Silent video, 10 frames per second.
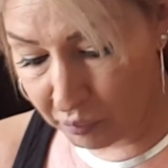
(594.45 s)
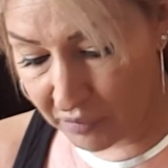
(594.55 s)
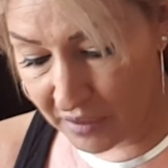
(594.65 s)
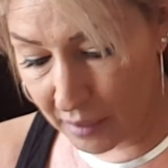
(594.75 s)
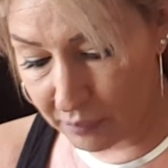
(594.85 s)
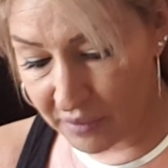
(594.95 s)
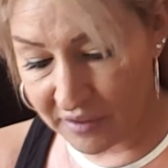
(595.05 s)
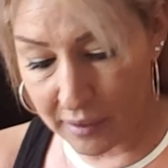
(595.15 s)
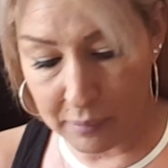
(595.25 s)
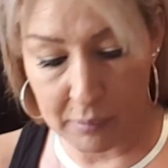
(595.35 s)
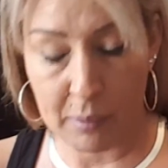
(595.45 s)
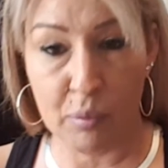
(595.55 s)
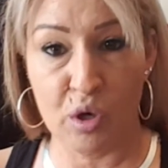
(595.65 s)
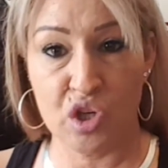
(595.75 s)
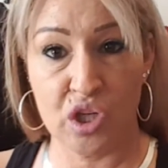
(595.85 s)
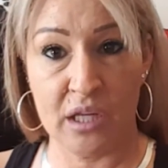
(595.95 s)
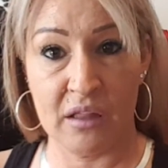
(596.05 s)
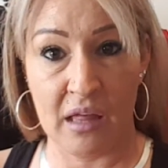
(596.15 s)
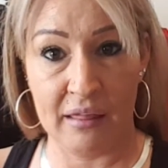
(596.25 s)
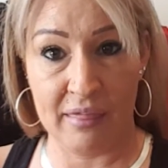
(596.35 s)
dip the tip of my brush in
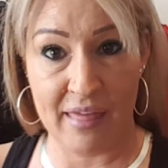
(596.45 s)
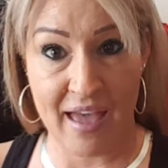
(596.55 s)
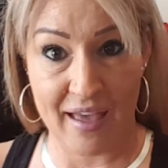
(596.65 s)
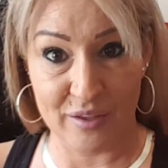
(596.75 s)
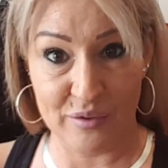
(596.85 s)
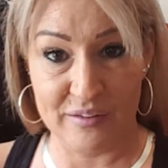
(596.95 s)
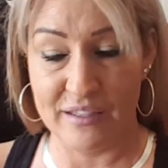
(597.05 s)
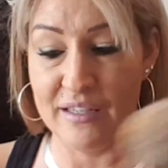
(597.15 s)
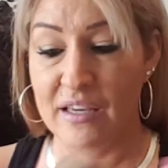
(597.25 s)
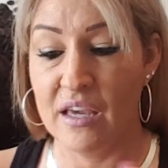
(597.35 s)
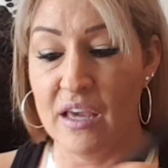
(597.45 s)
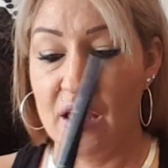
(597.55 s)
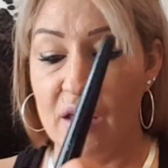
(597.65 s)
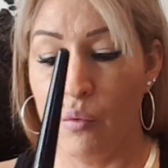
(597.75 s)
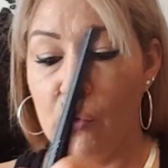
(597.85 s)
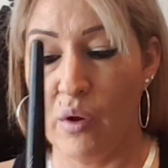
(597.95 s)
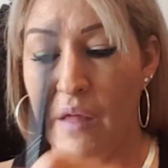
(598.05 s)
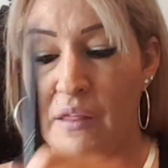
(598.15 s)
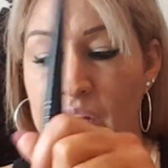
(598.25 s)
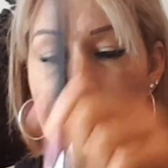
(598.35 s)
like that, you see,
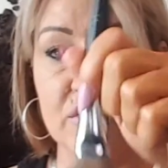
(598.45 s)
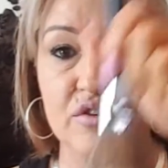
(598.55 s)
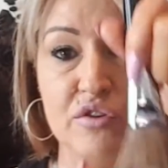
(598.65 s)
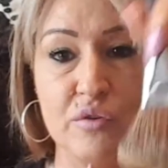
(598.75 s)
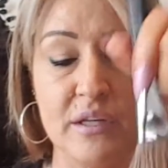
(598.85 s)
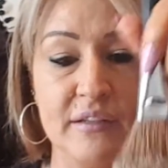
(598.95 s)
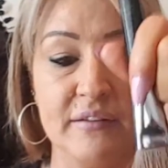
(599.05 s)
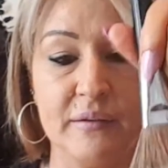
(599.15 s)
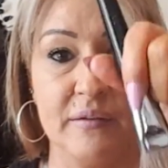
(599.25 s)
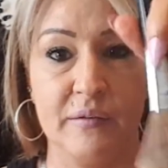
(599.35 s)
and then do this.